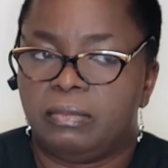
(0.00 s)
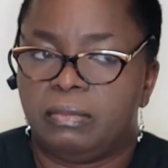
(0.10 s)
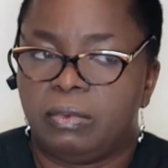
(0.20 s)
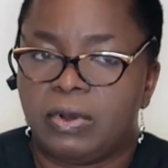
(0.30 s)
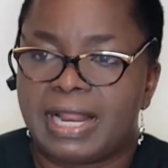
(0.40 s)

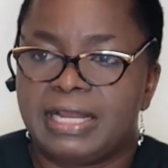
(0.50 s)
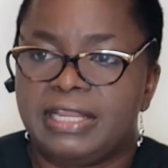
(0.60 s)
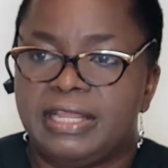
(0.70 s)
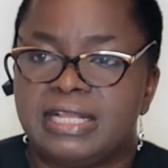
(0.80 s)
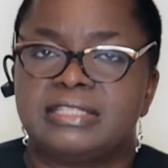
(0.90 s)
what are
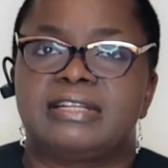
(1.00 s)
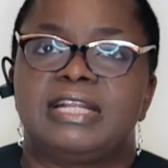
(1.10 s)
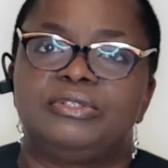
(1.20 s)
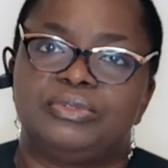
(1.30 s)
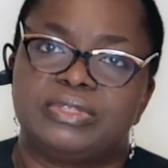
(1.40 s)
the extra
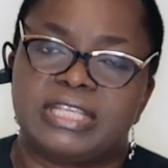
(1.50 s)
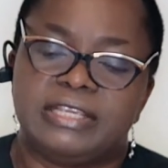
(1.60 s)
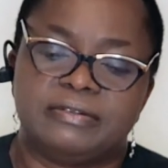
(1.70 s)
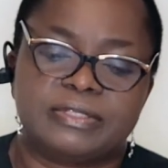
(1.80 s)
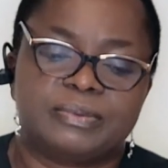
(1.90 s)
two
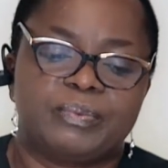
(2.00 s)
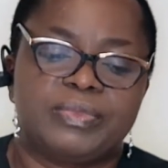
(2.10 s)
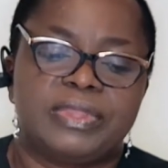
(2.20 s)
skills?